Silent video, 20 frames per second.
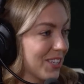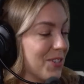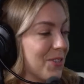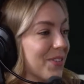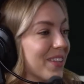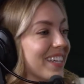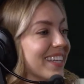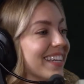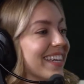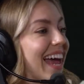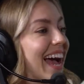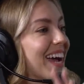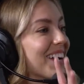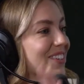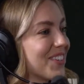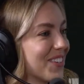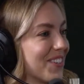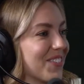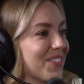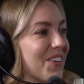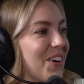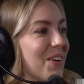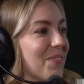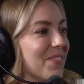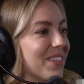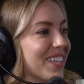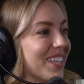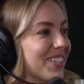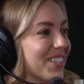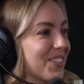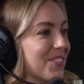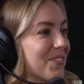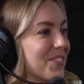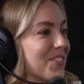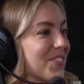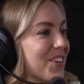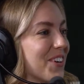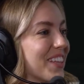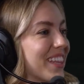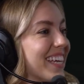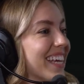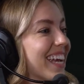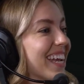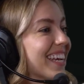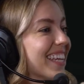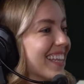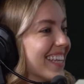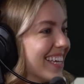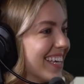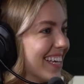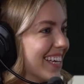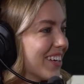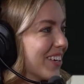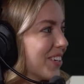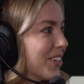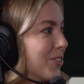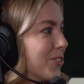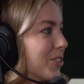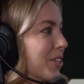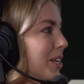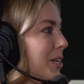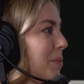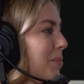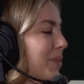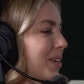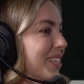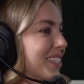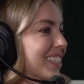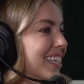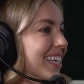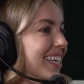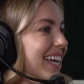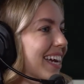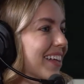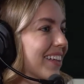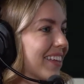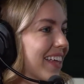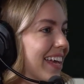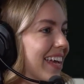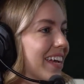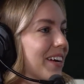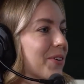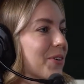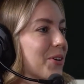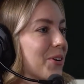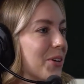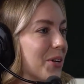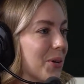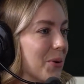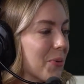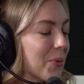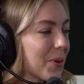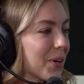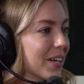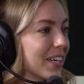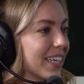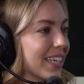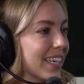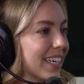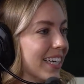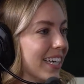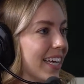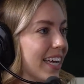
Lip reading: to the national competitions, which are at the end of the year, usually in a place like LA or New York.